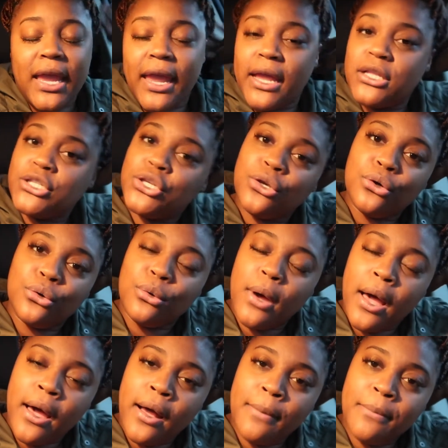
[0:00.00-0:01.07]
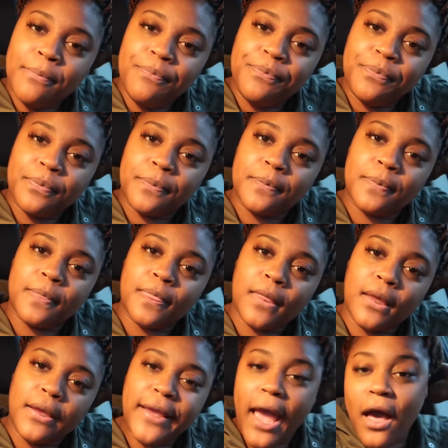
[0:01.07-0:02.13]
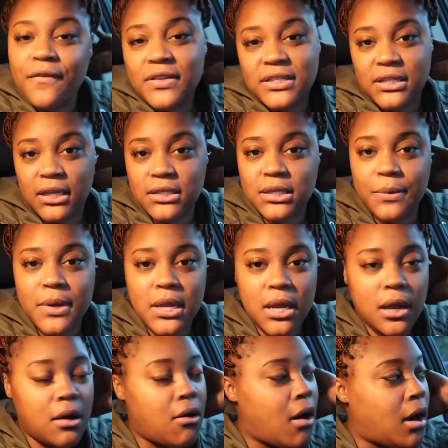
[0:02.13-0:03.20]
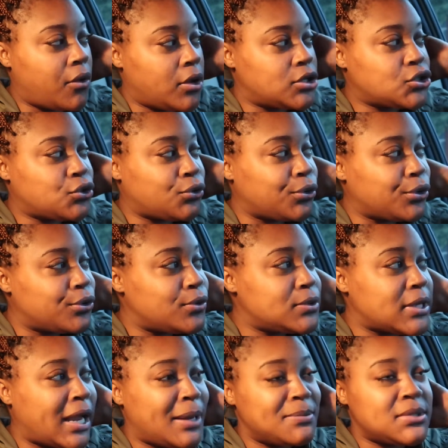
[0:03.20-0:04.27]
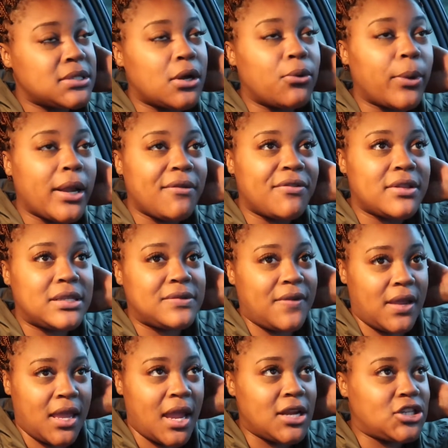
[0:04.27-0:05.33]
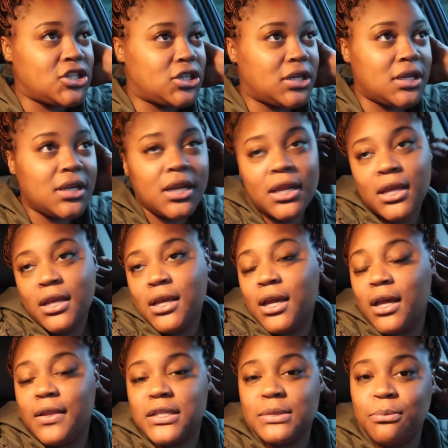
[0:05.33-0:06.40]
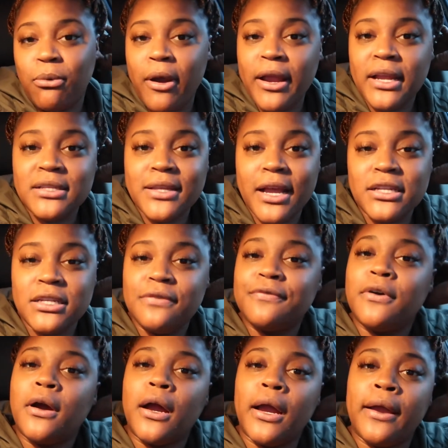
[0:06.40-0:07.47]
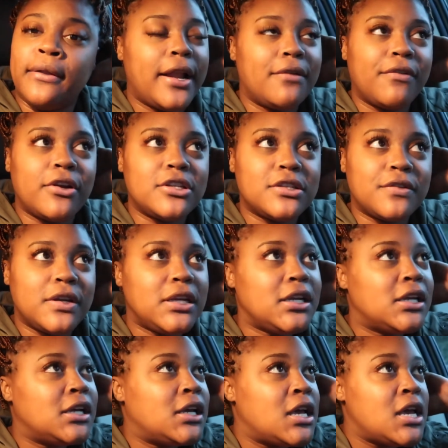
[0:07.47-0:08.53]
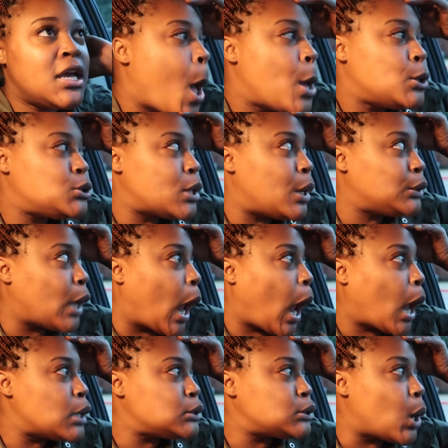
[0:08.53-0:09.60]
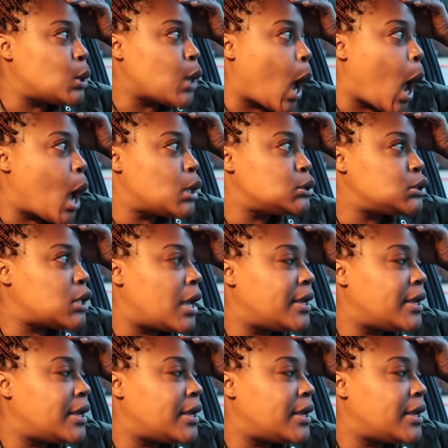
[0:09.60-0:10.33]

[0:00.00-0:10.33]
head to Galveston so we can go on this cruise. I am so ready for this vacation. And this break is actually for our anniversary. So yes, so yes.